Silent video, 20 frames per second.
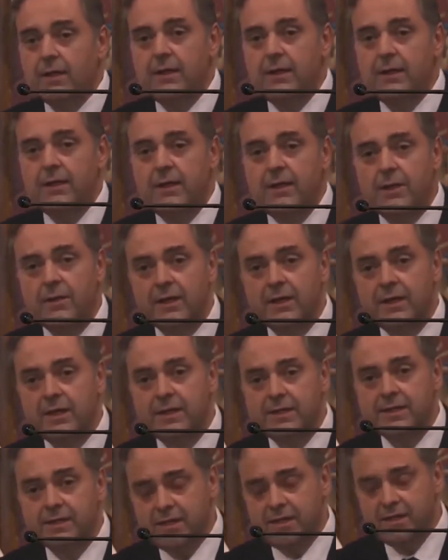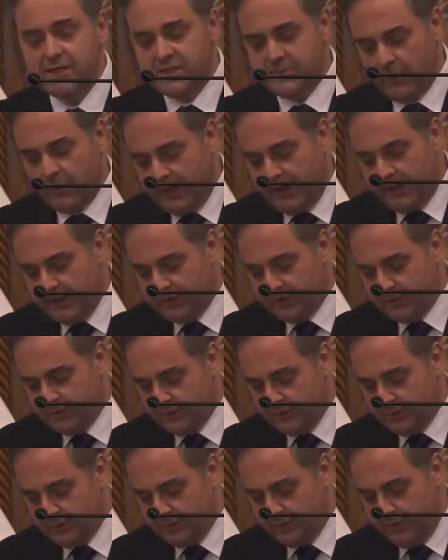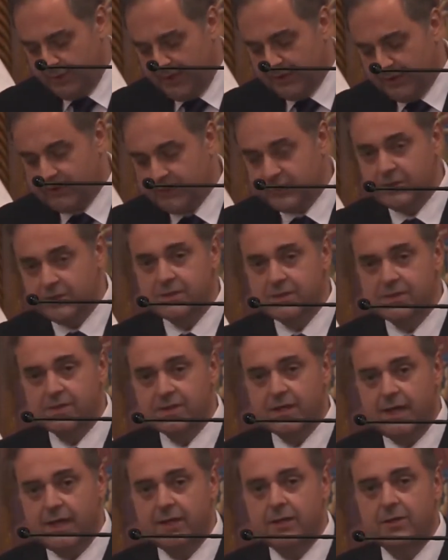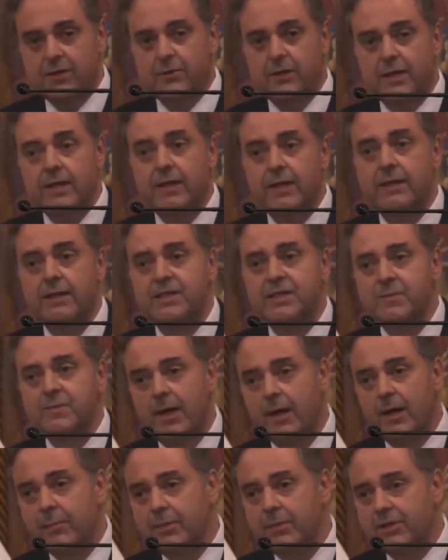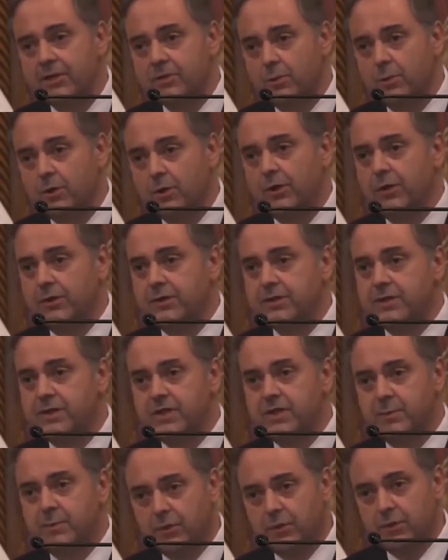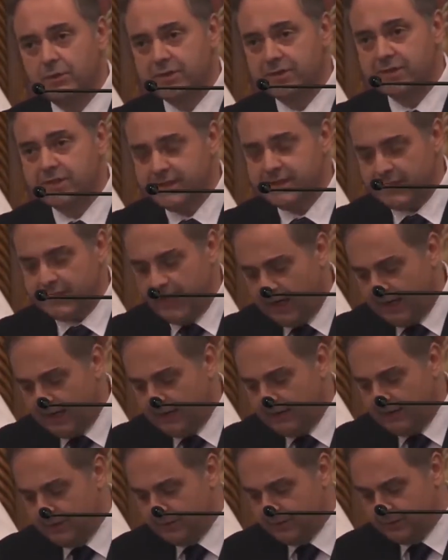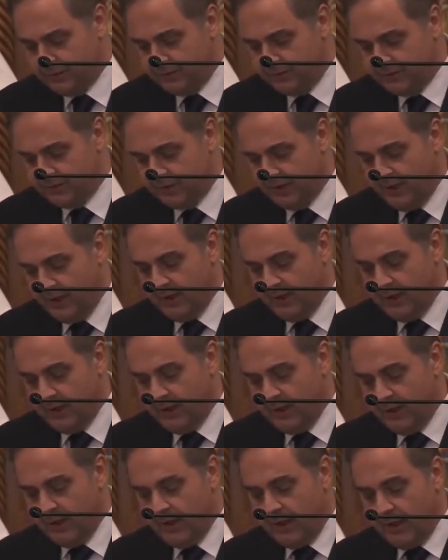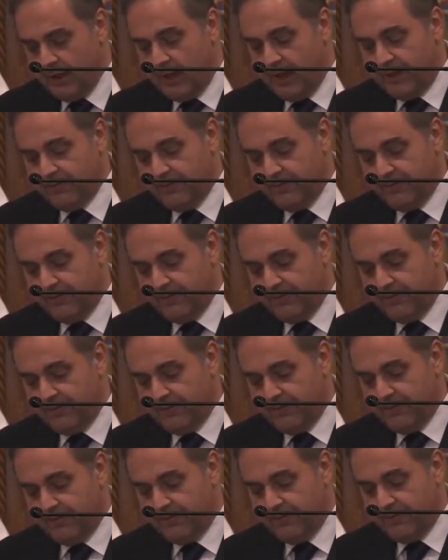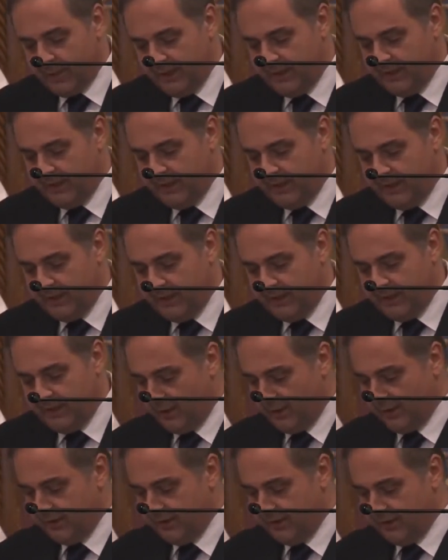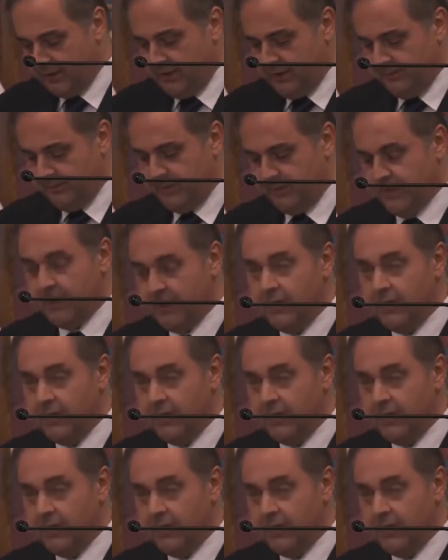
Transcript: In hearing his inspirational lectures and in reading his published works, his books, his articles, and vast poetic anthology,